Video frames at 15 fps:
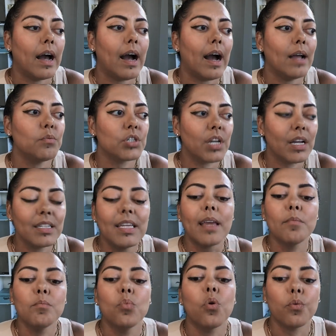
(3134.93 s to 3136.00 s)
I wish I had
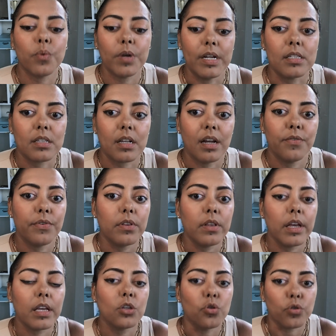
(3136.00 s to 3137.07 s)
taken more risk. I feel
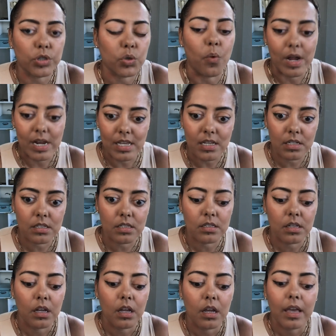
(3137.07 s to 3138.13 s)
like your 20s
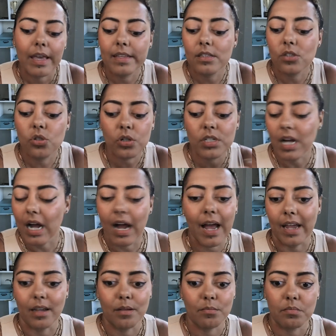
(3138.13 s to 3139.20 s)
is your
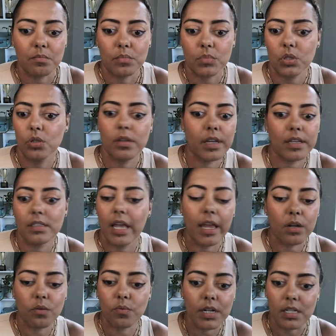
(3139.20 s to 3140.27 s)
time to like
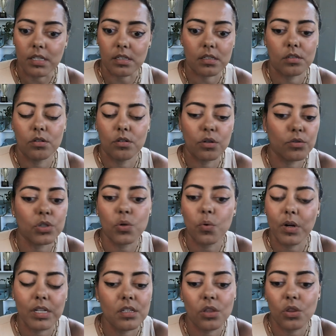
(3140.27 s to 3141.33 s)
take risks. You know, your
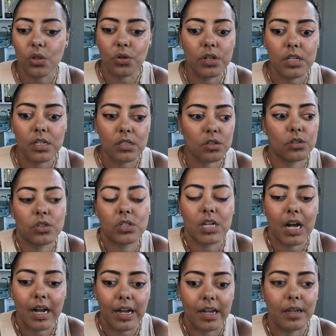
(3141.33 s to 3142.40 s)
20s and 30s are your
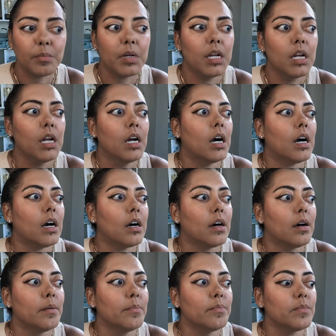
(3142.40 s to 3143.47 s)
time.
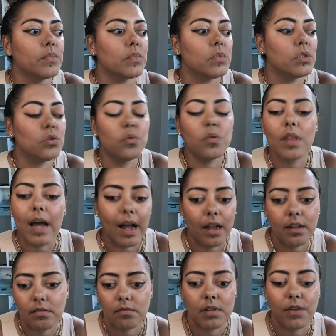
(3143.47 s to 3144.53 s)
Um, do
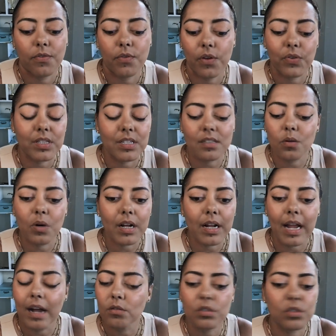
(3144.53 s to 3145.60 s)
that. If, if it doesn't work
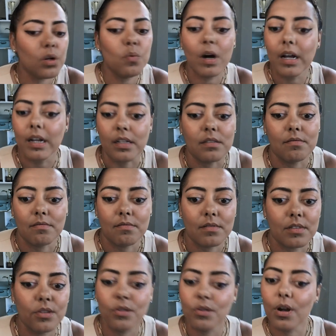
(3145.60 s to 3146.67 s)
out, so what?
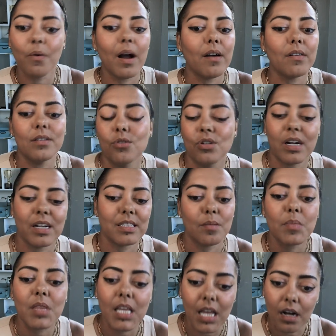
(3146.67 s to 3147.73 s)
So you go out and you try
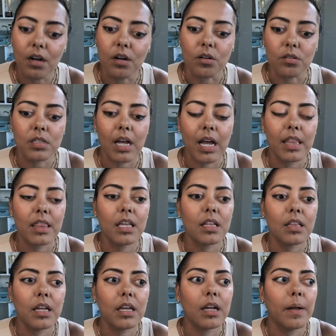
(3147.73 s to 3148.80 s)
something else. I think
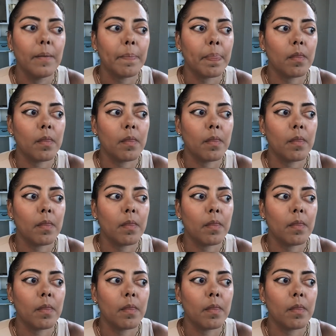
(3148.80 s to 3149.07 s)
like